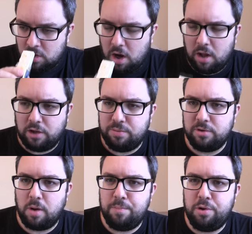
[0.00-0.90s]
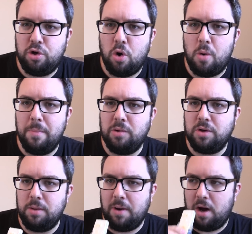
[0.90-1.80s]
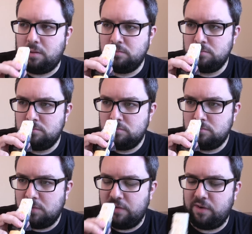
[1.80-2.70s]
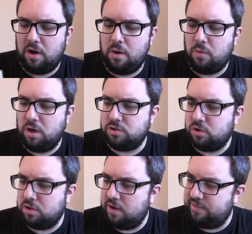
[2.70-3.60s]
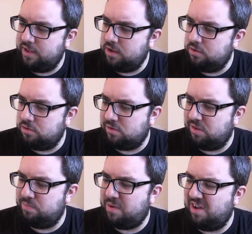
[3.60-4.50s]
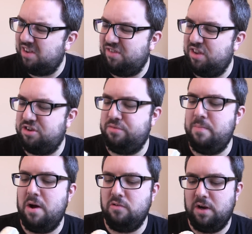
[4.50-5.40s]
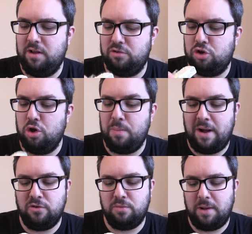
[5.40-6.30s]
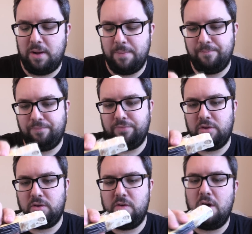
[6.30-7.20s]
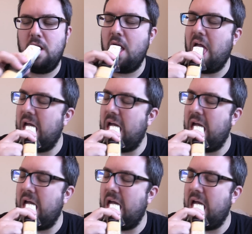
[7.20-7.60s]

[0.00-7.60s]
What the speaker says: Oh, it smells like pure Milky Bar. If you like white chocolate, I think you'd just buy this for the smell, really. It's £2, by the way. Let's give it a go.